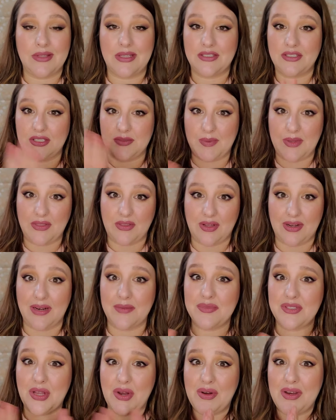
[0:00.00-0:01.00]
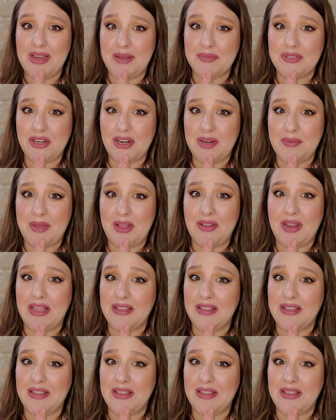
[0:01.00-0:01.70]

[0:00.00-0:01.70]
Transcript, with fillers: That's just my thought. I'm sorry. I'm sorry, Mel.